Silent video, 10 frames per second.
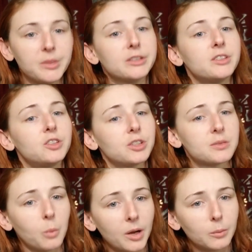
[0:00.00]
This is
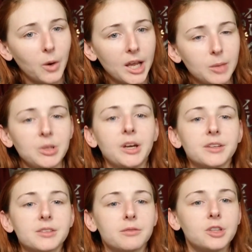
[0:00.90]
just one way
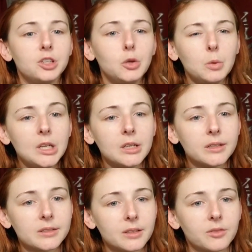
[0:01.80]
because of the
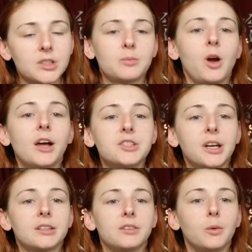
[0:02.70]
uniqueness of this
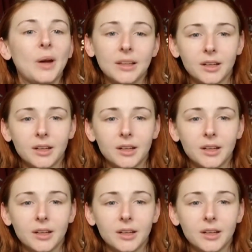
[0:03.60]
project and the way